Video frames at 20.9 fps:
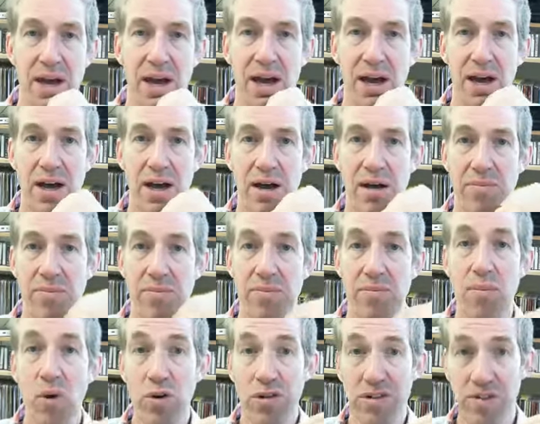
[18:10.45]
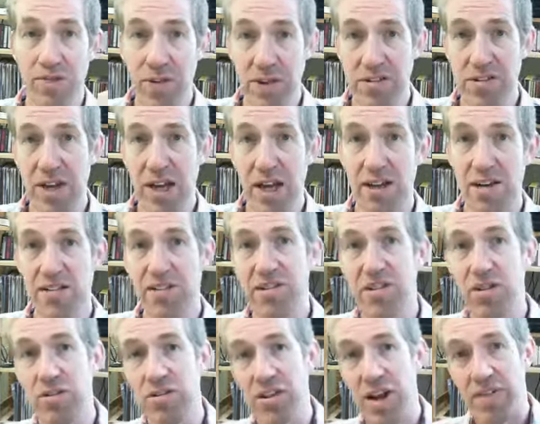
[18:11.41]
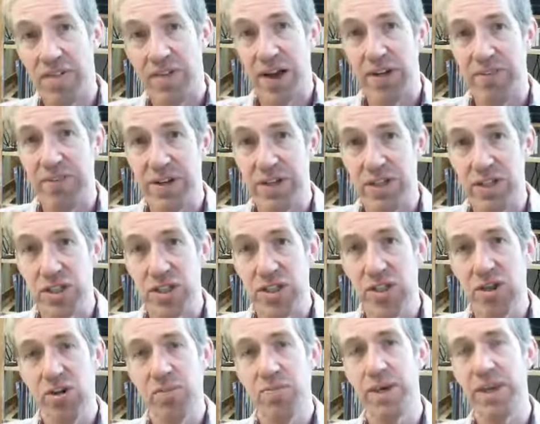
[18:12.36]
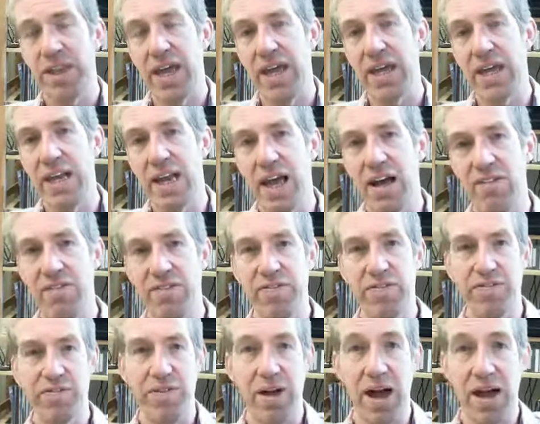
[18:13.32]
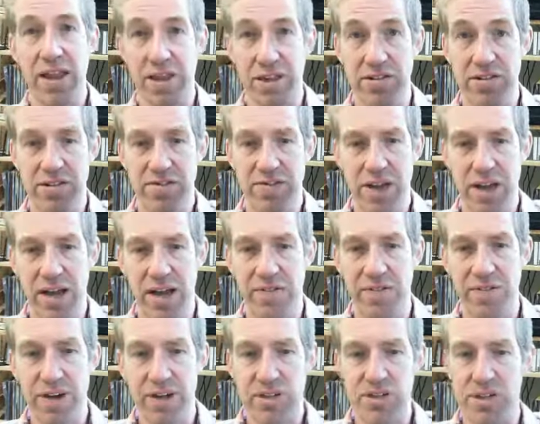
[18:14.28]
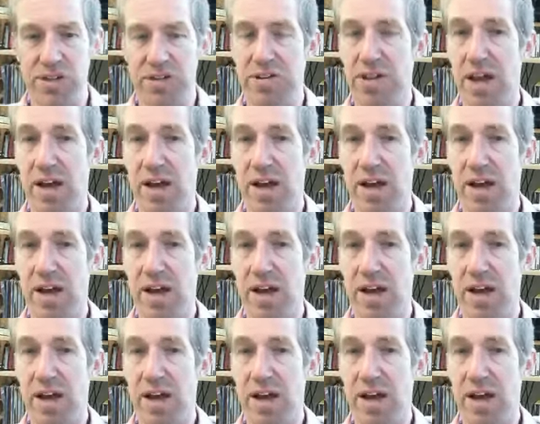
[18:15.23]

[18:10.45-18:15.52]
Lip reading: More sophisticated souls have that feature too, but they can have others of the life functions.